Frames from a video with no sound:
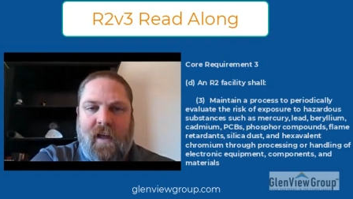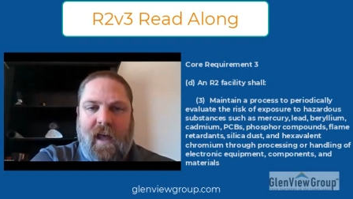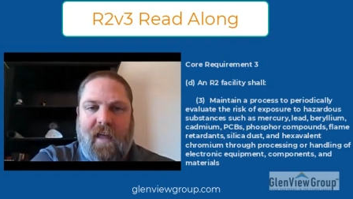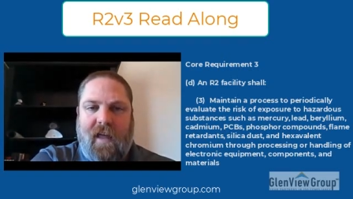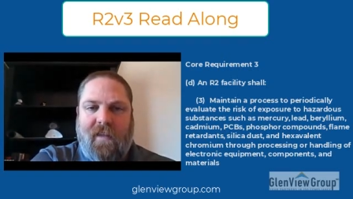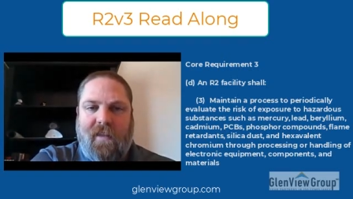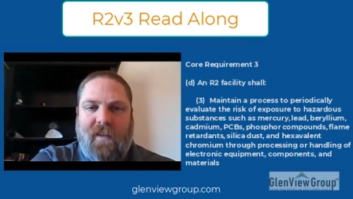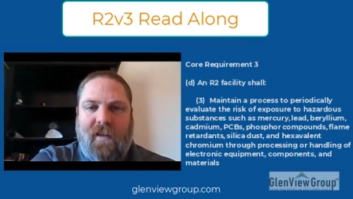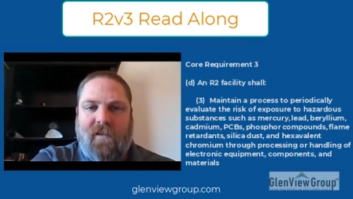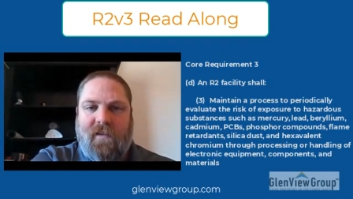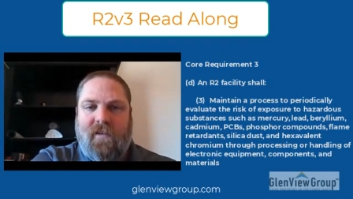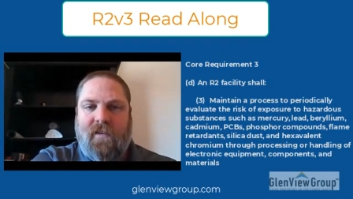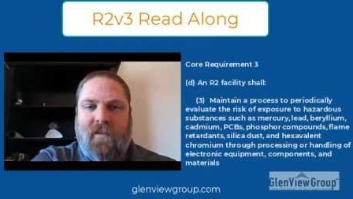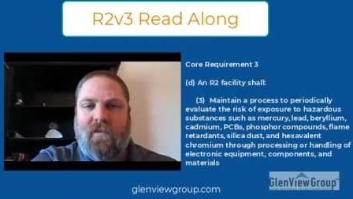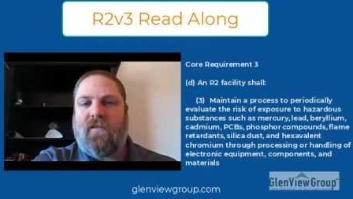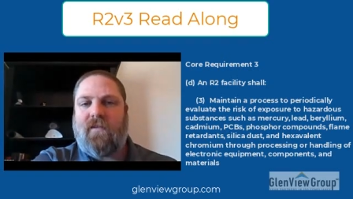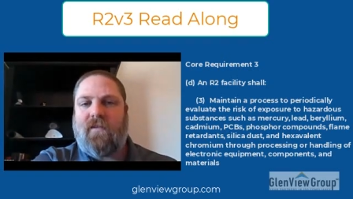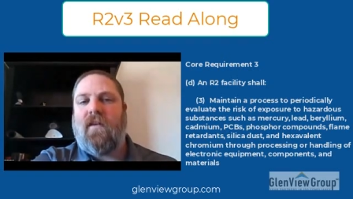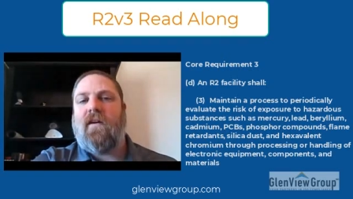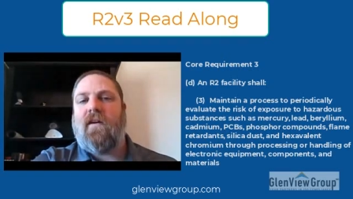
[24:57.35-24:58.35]
and this
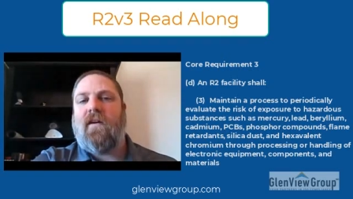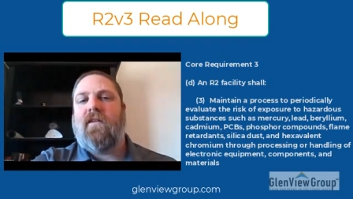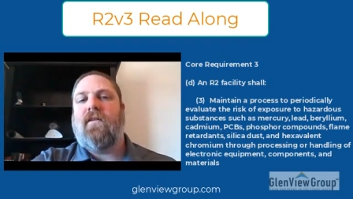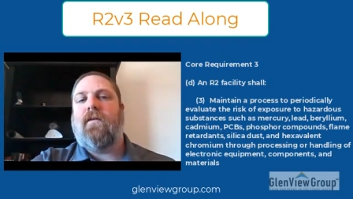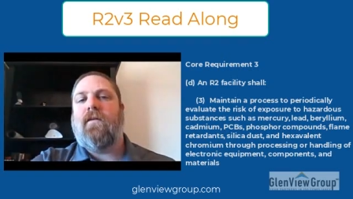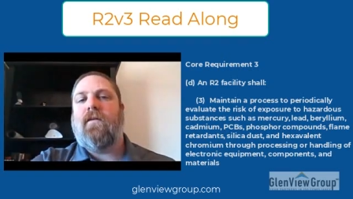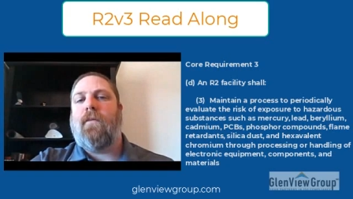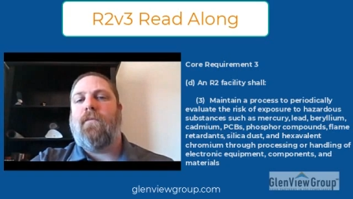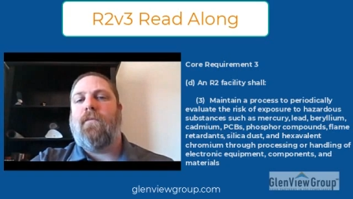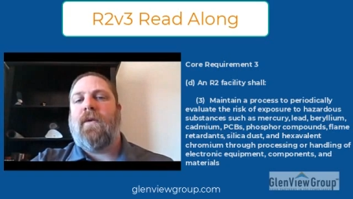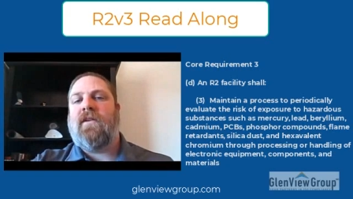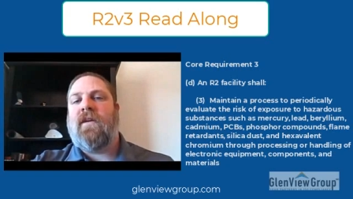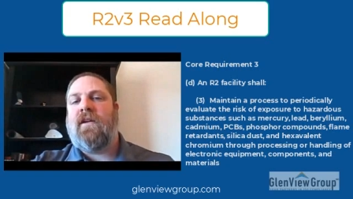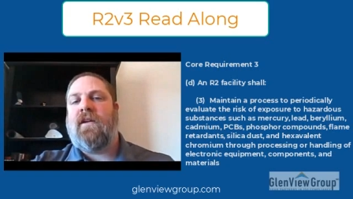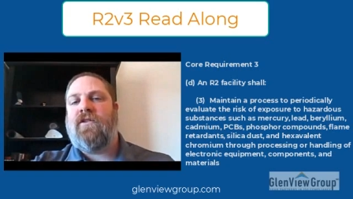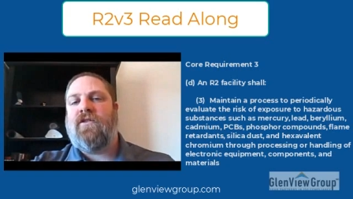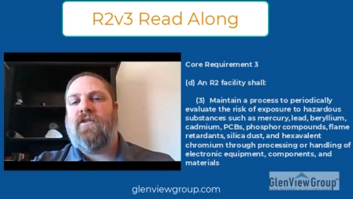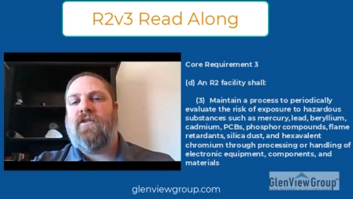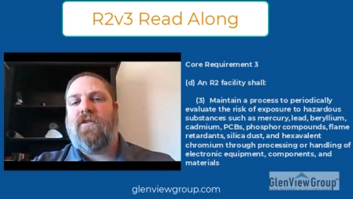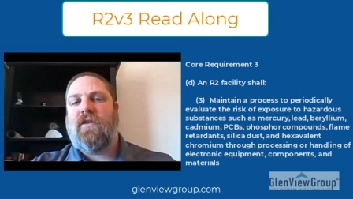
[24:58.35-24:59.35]
is the
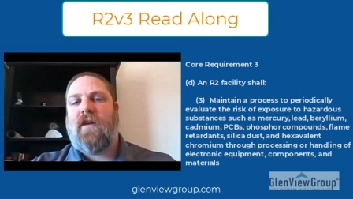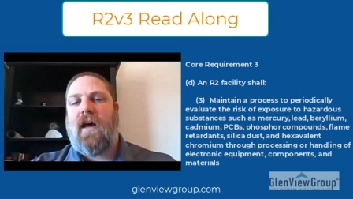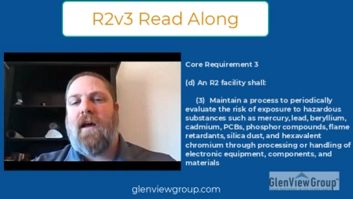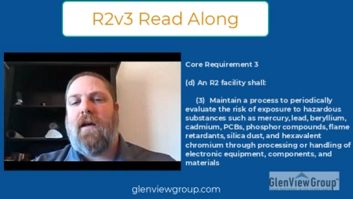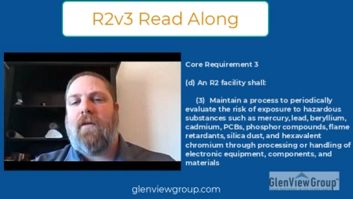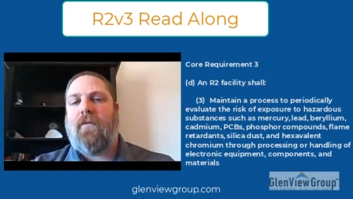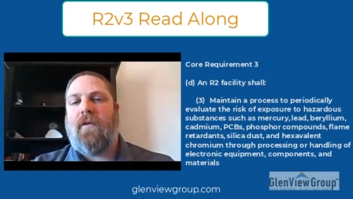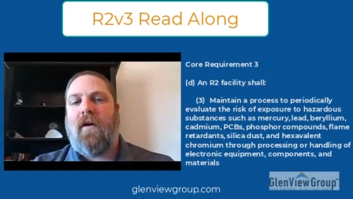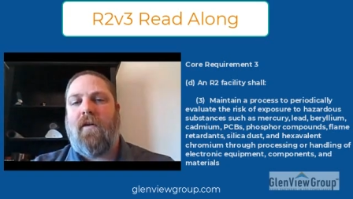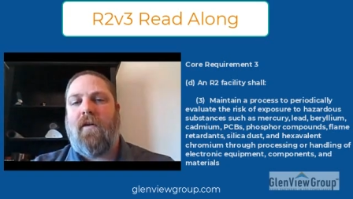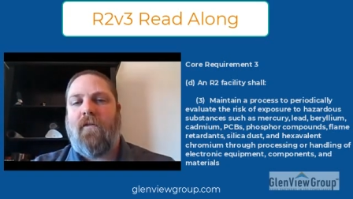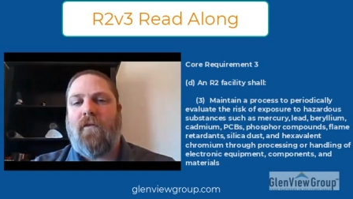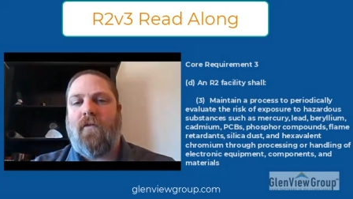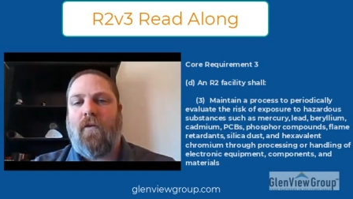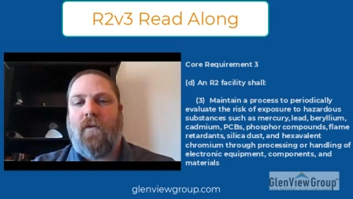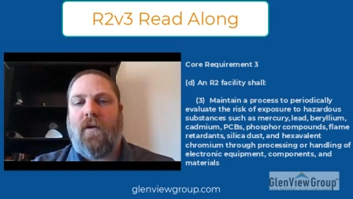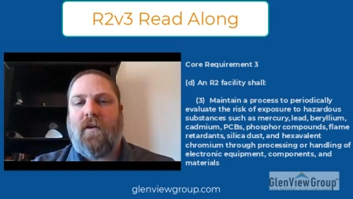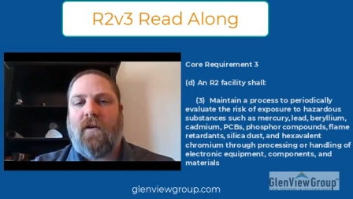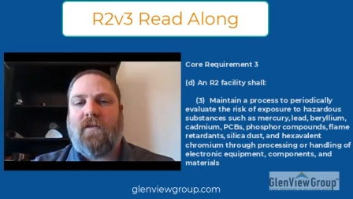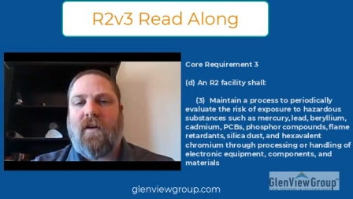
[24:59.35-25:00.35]
potential type of
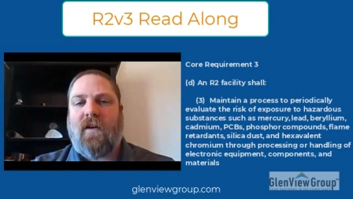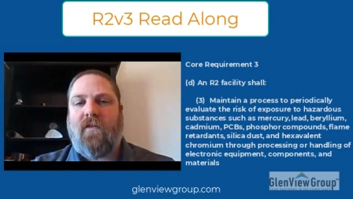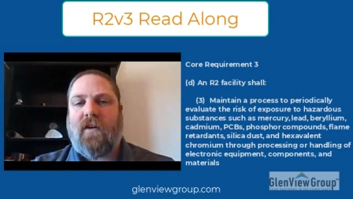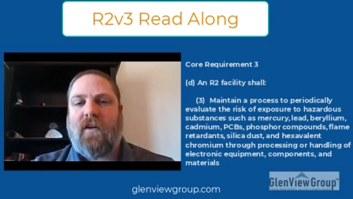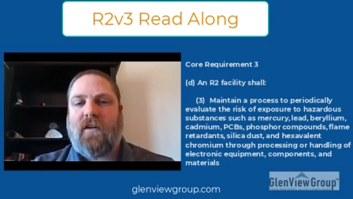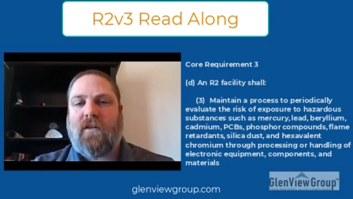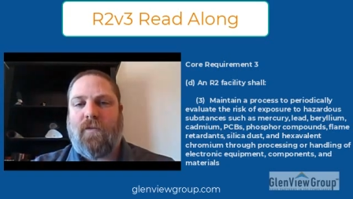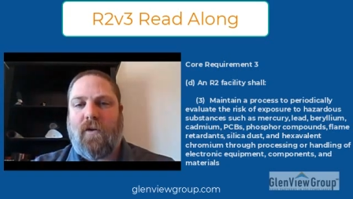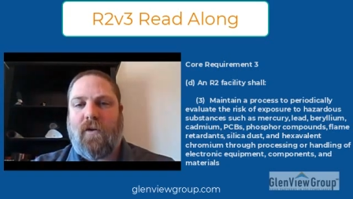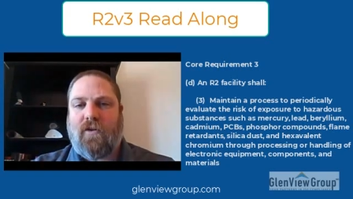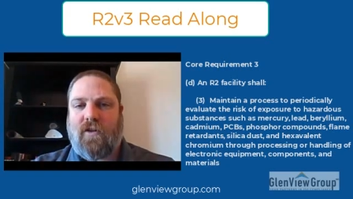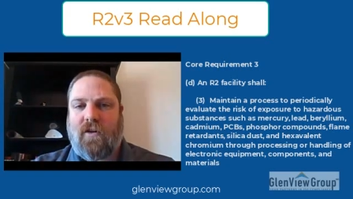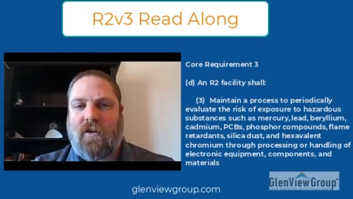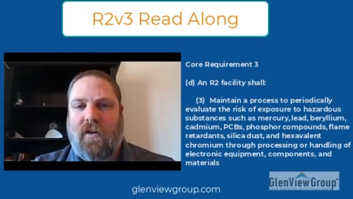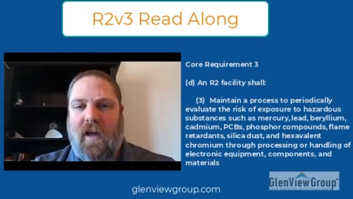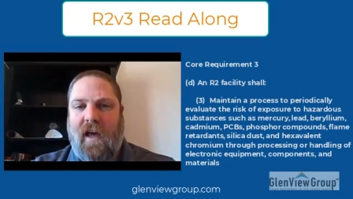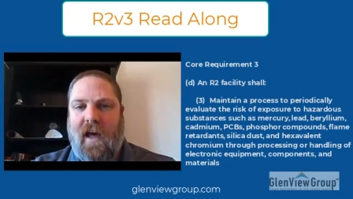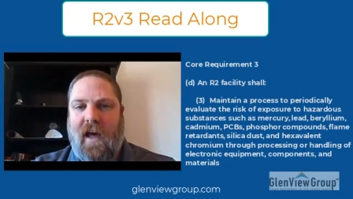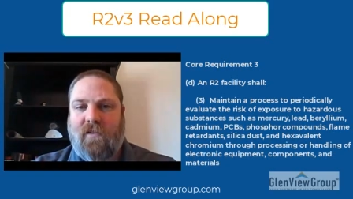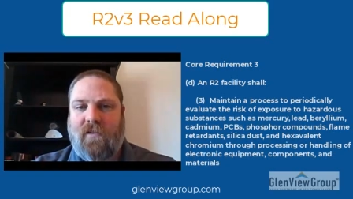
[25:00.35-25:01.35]
risk of exposure
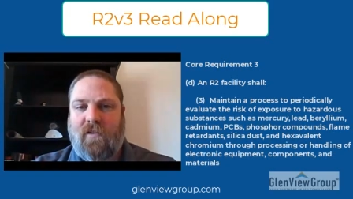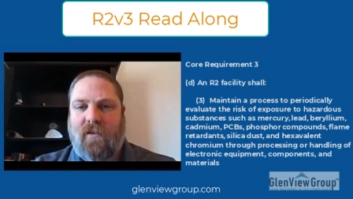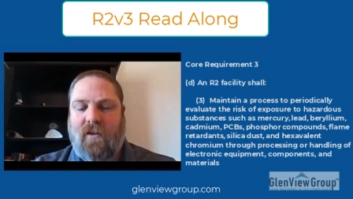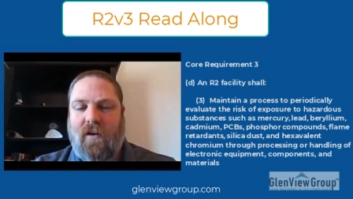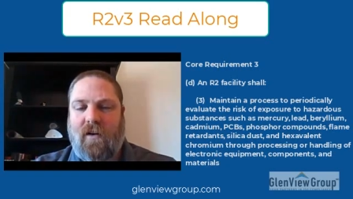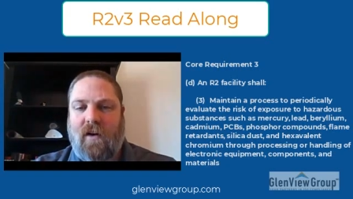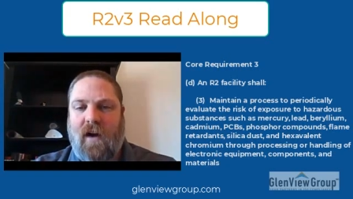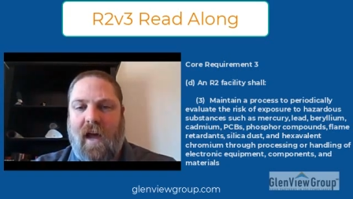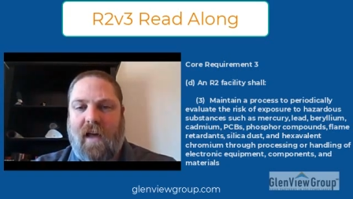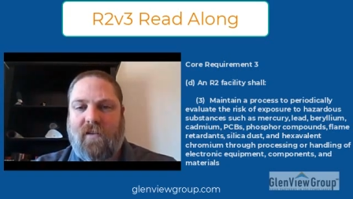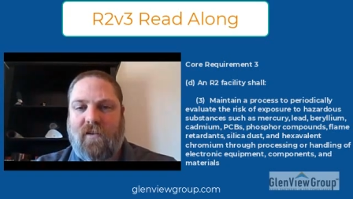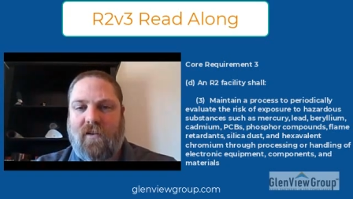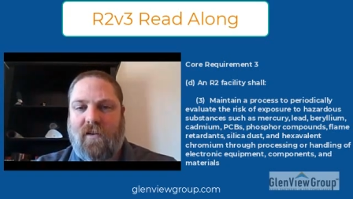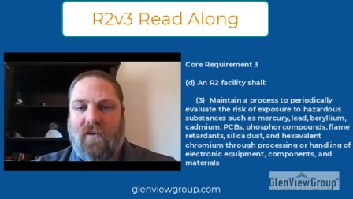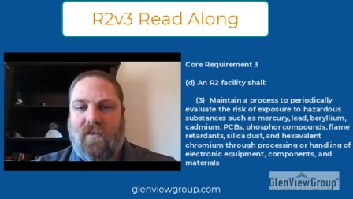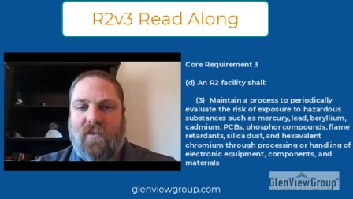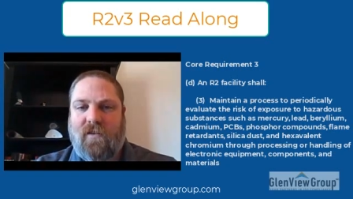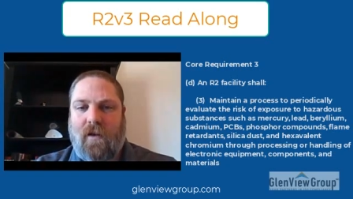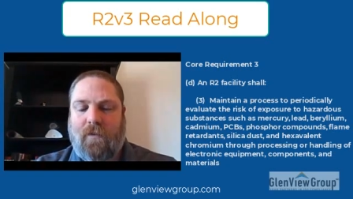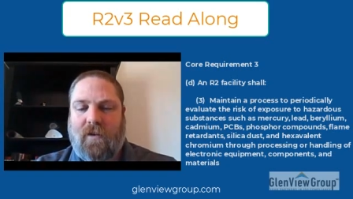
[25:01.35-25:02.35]
to
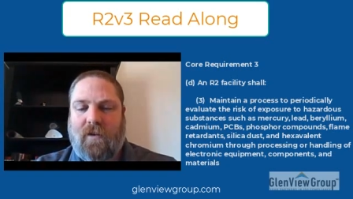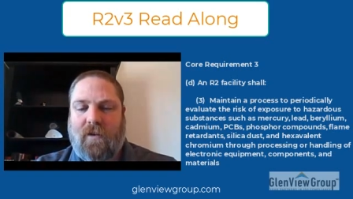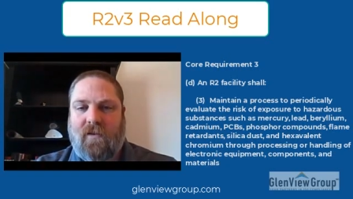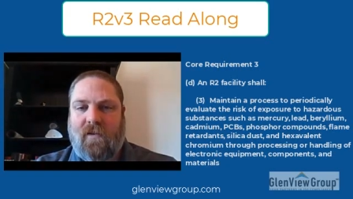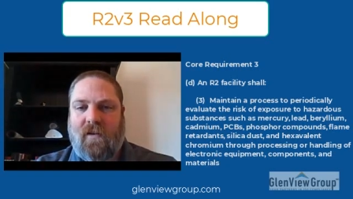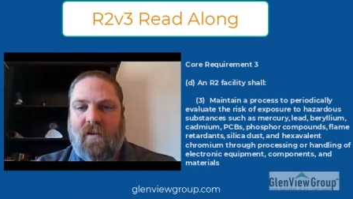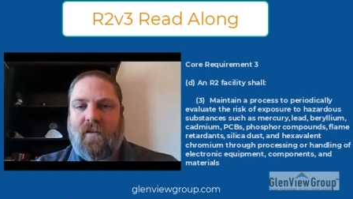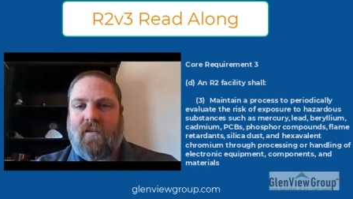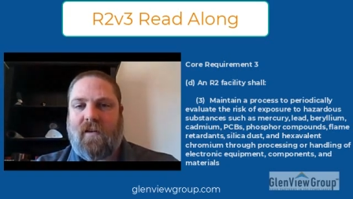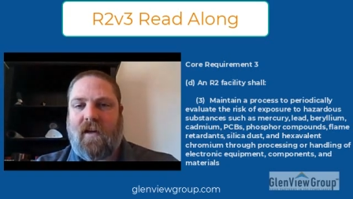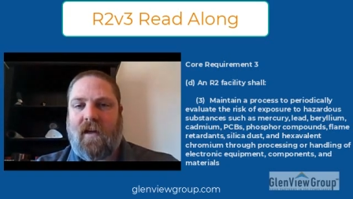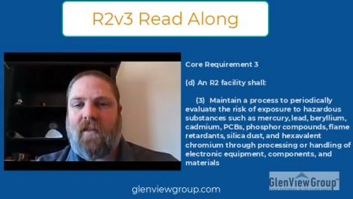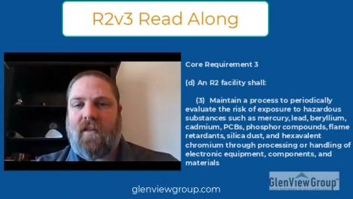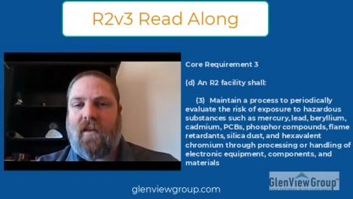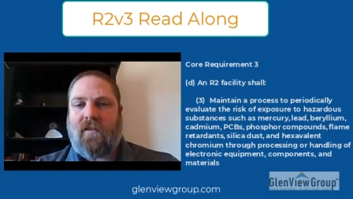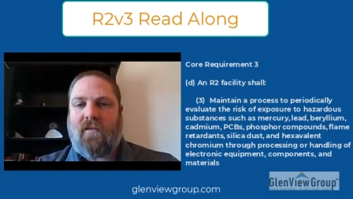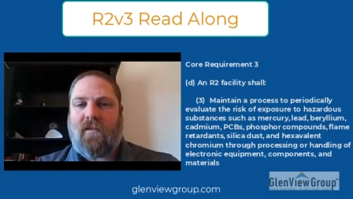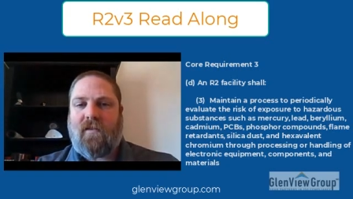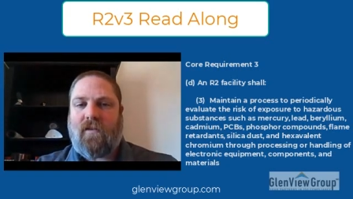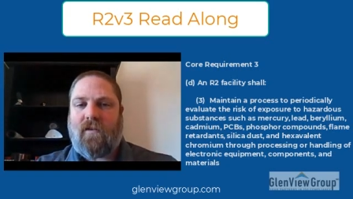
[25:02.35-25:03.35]
hazardous substances,
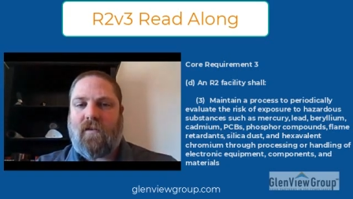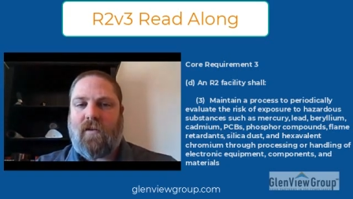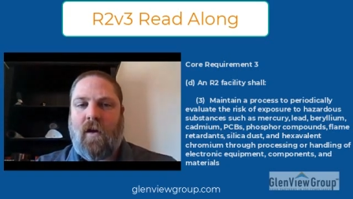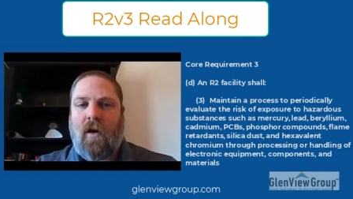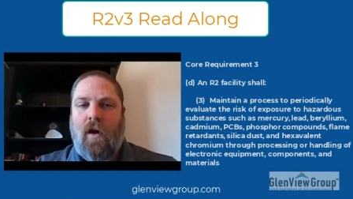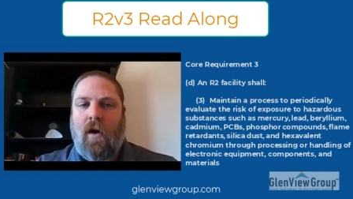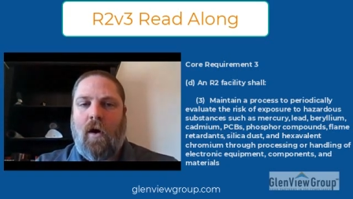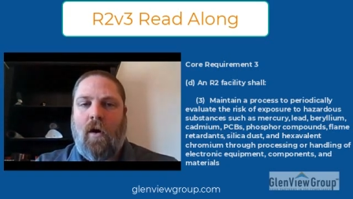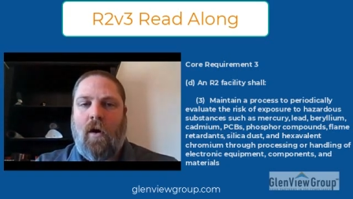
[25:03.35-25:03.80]
and this is